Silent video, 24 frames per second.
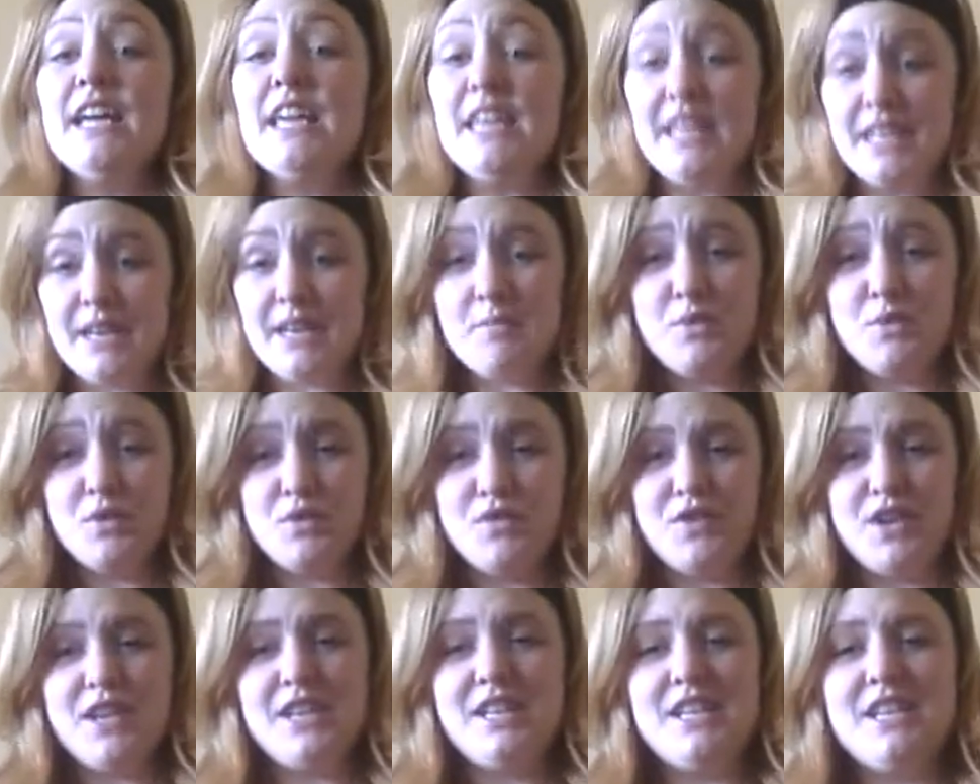get
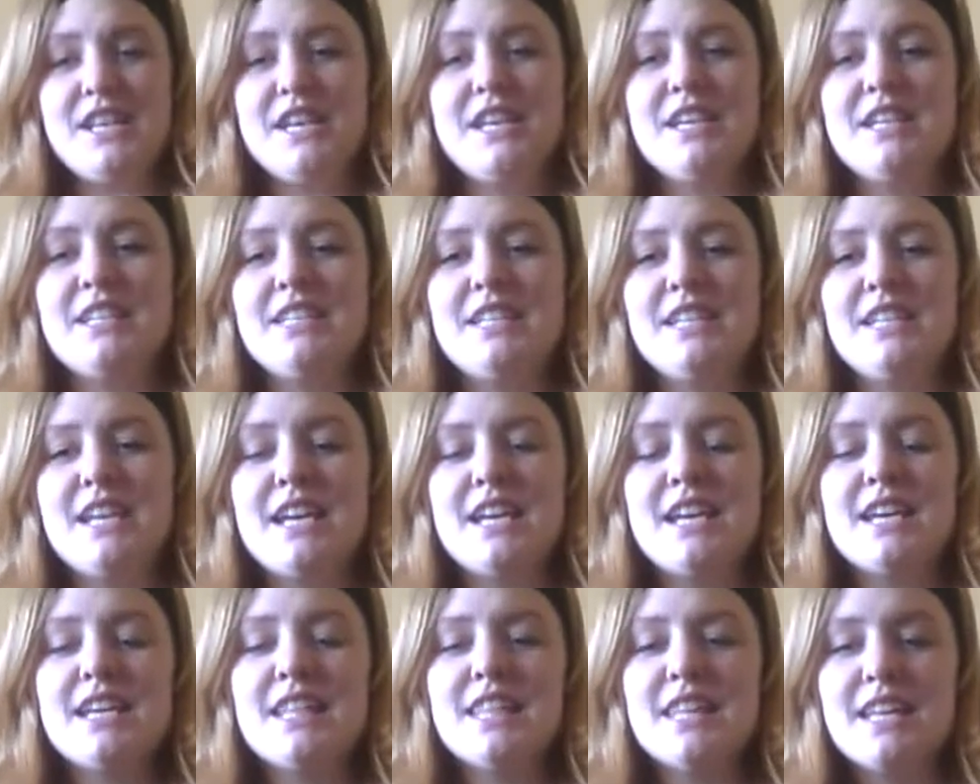moving
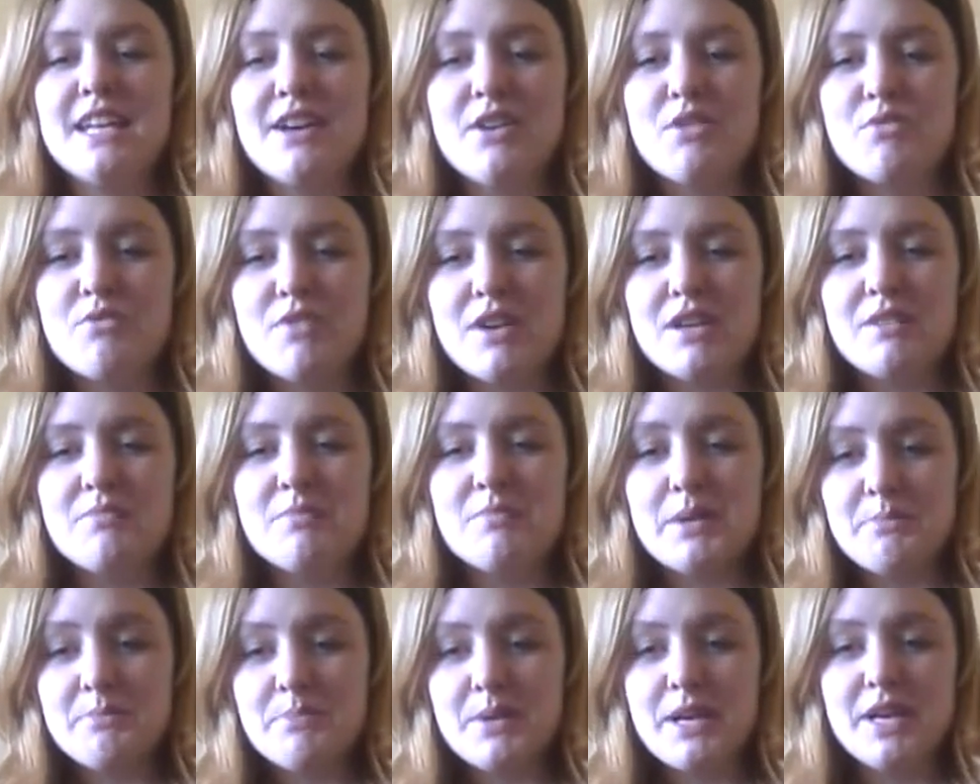today, and then I'll ride
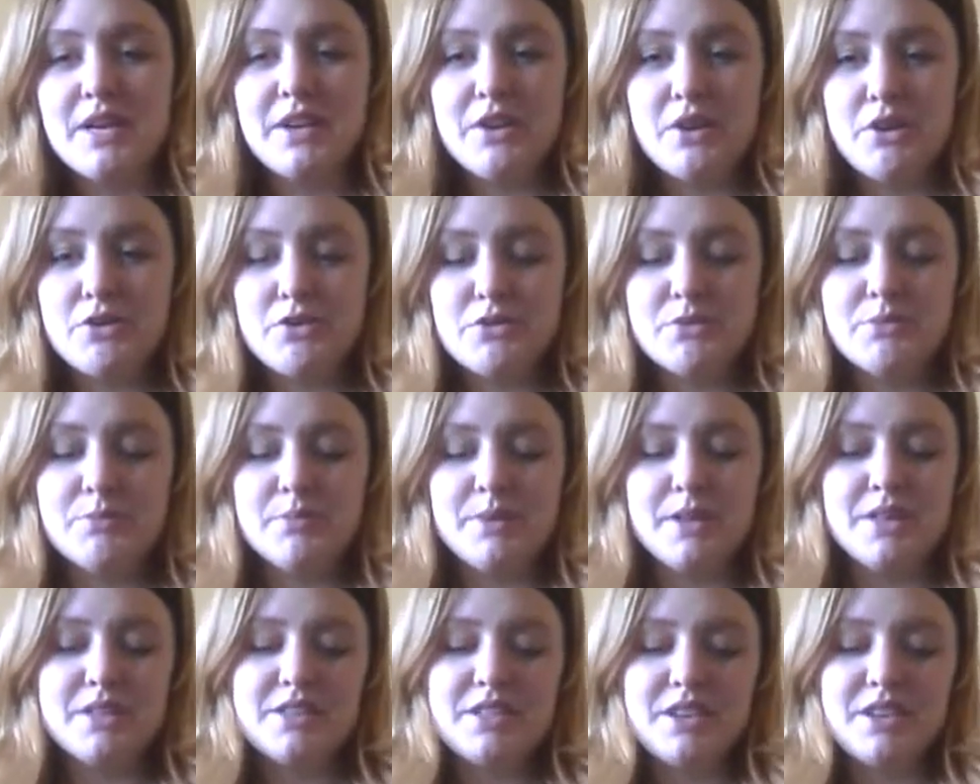my bike home
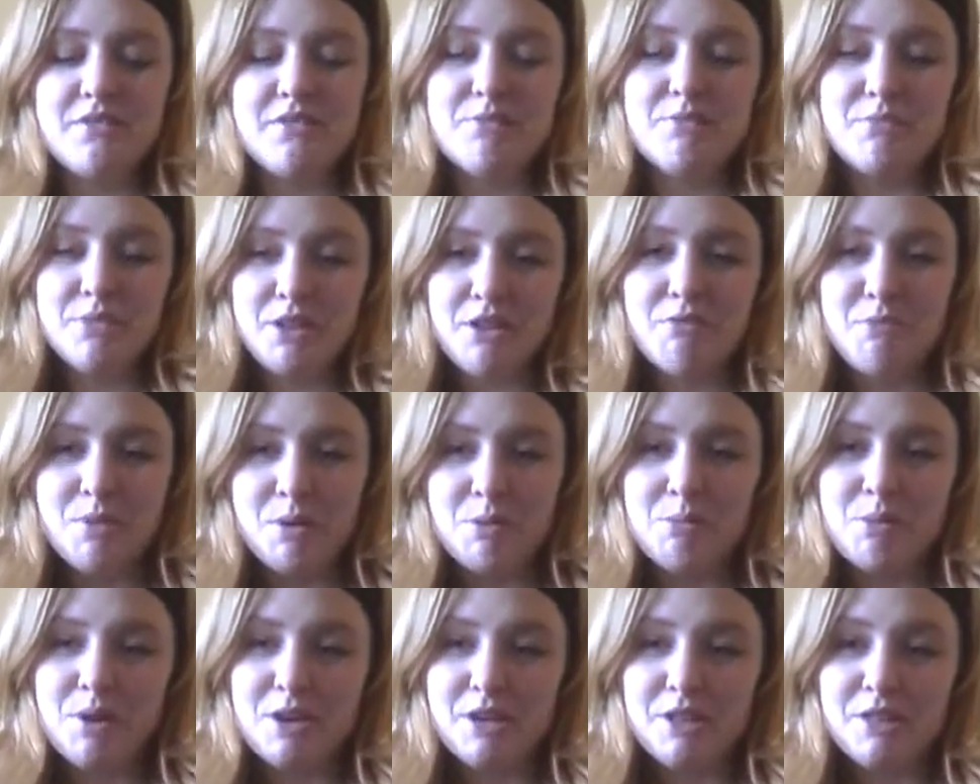because I've left
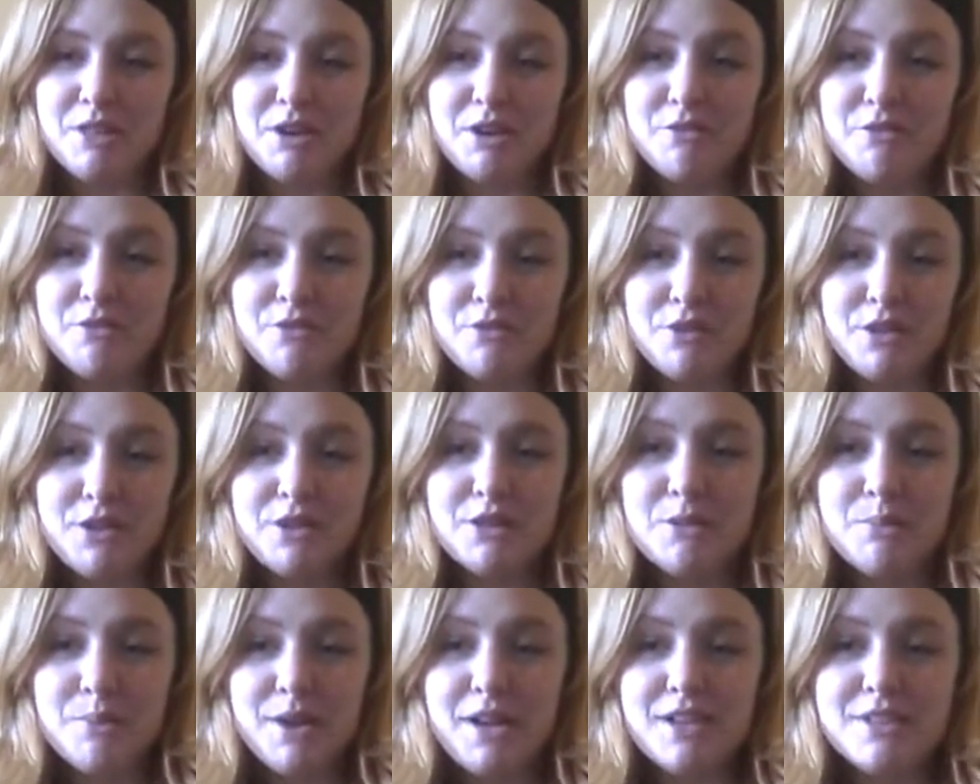my bike there for like
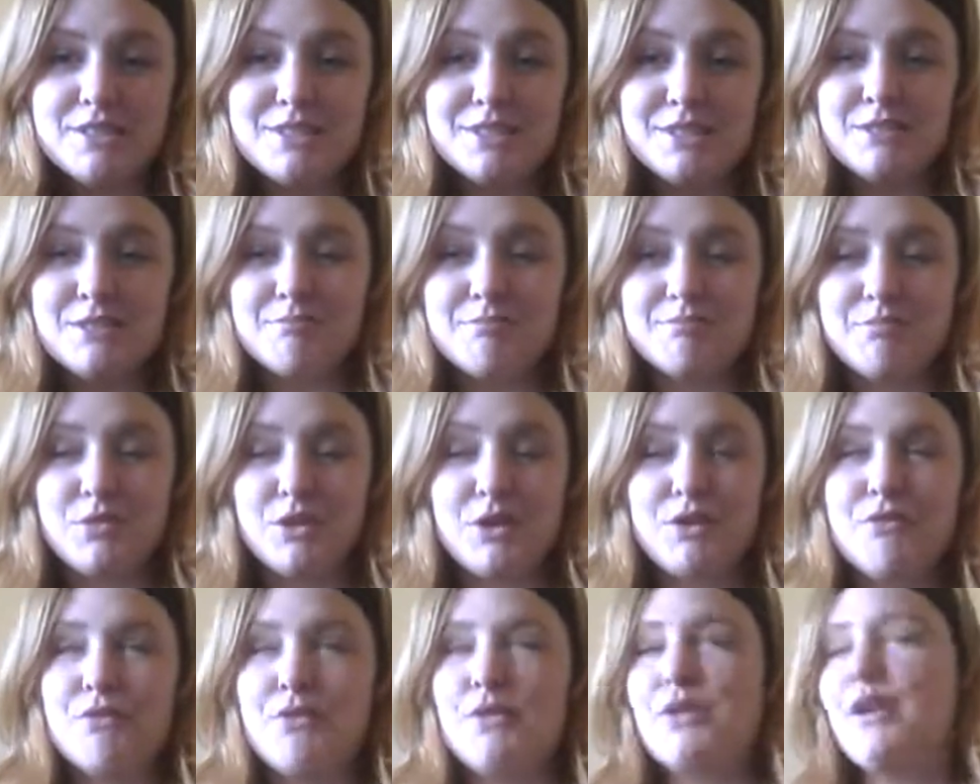the past 3
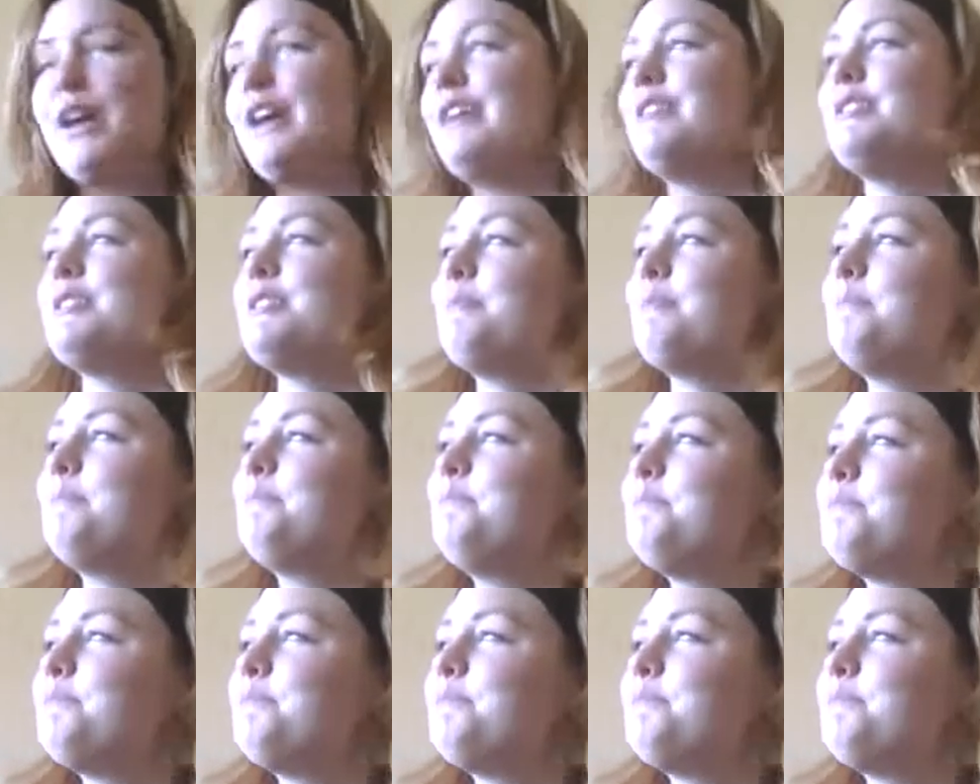or 4 days.